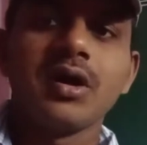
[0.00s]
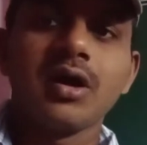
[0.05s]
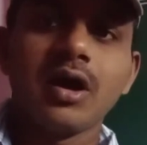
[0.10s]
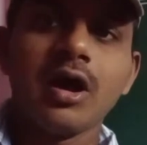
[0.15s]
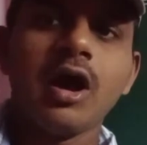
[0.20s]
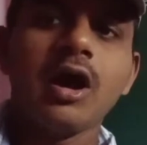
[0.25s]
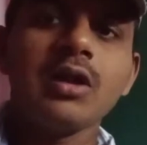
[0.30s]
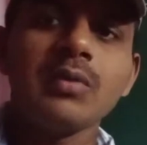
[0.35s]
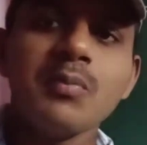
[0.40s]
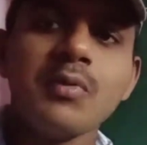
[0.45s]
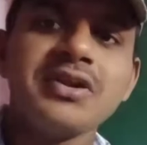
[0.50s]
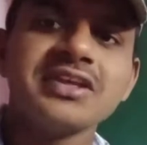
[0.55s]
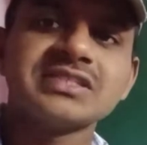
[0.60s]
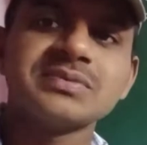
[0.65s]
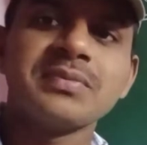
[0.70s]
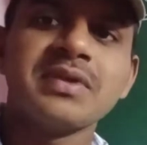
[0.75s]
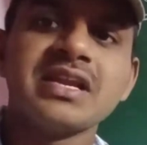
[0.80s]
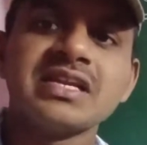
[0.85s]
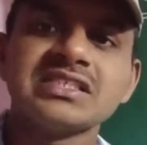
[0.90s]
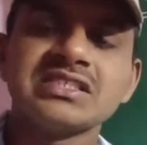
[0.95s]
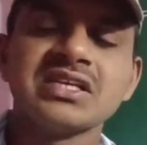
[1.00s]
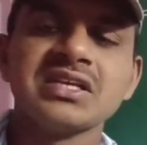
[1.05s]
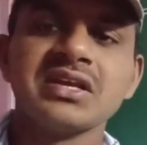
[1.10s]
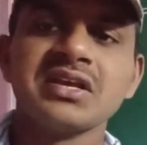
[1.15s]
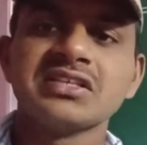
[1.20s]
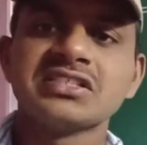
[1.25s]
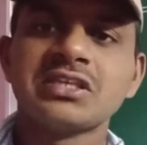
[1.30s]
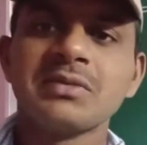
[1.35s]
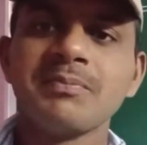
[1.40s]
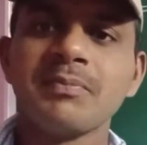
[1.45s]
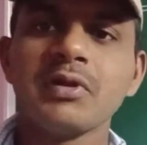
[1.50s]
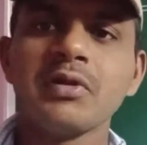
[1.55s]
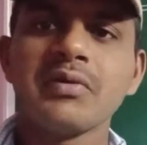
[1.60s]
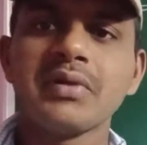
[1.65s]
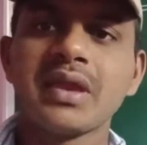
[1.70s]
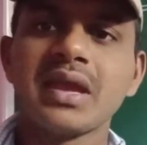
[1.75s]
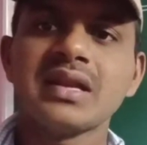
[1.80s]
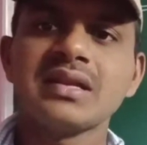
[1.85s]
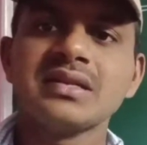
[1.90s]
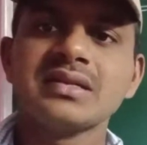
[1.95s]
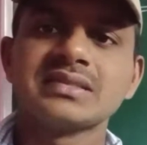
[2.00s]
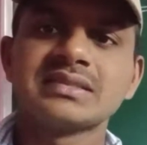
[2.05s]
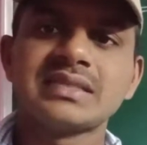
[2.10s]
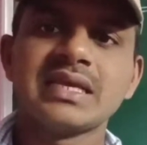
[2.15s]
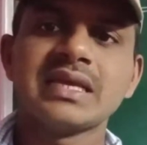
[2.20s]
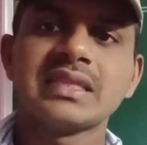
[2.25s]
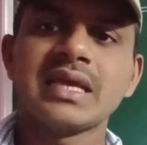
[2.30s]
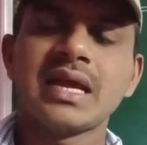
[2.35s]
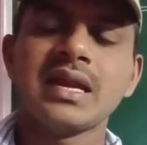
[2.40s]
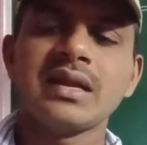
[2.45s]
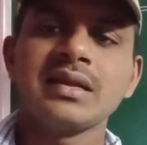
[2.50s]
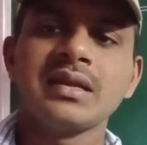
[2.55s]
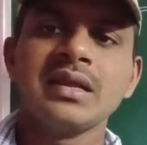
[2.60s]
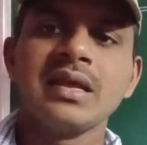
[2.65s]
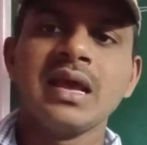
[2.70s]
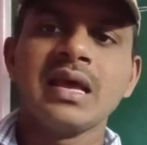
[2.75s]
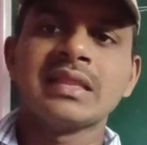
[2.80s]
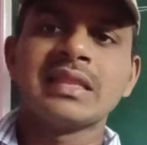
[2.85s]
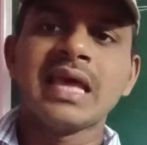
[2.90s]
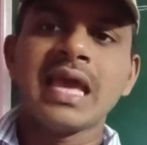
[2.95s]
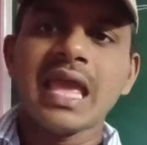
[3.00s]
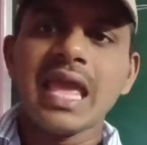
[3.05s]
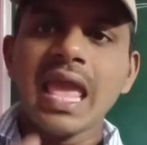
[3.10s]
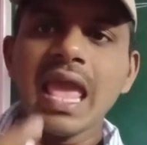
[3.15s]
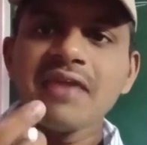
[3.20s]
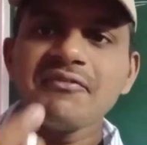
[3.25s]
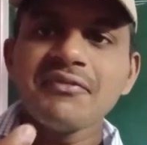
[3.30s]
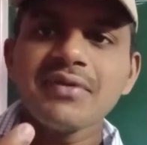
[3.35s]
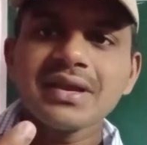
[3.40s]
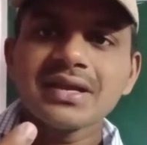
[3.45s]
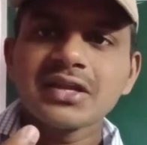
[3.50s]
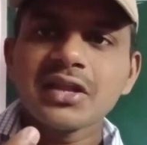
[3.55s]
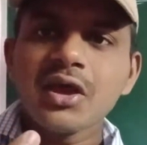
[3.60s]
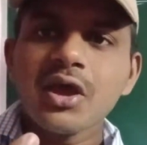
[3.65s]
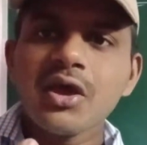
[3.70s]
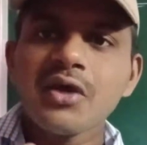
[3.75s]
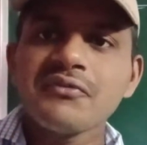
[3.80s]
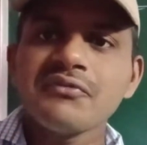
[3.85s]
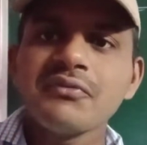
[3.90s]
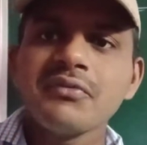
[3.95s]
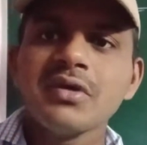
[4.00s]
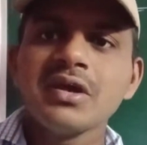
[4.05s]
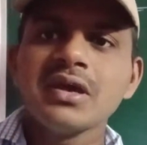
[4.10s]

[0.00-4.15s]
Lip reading: Harmonics means simply you can say that the effect of